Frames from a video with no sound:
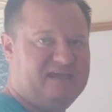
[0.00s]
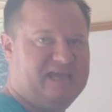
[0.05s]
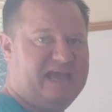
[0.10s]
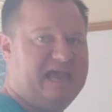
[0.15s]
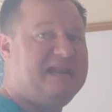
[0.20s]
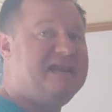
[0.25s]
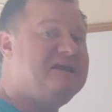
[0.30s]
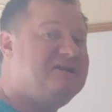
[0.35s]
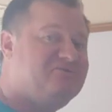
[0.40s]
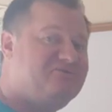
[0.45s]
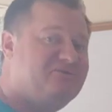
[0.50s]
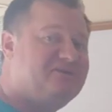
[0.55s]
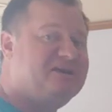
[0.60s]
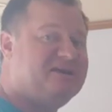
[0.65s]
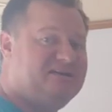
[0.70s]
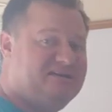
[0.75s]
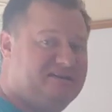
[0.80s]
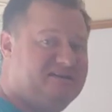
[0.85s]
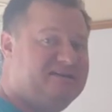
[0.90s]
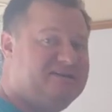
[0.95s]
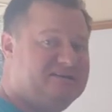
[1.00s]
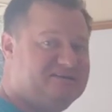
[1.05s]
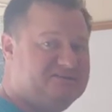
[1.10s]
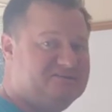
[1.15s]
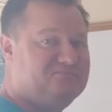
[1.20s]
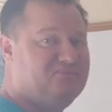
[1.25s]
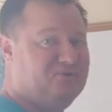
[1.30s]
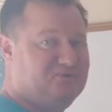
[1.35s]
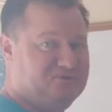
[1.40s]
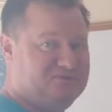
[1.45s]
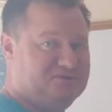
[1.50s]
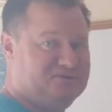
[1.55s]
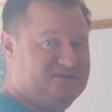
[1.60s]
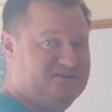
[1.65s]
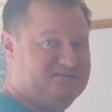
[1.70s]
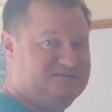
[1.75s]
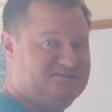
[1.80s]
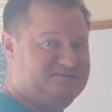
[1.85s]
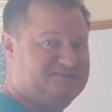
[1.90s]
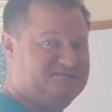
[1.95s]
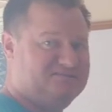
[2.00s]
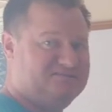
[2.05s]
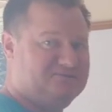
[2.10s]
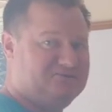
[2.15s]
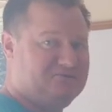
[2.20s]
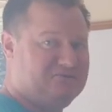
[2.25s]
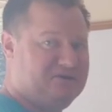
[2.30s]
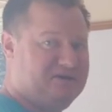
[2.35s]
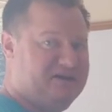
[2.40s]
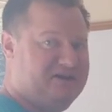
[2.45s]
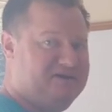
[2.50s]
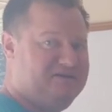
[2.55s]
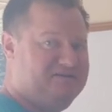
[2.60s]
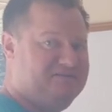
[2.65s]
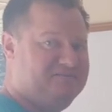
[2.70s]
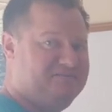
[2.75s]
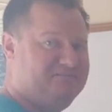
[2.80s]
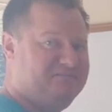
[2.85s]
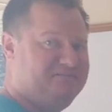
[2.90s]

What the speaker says: and infinite Higgs bosons, okay?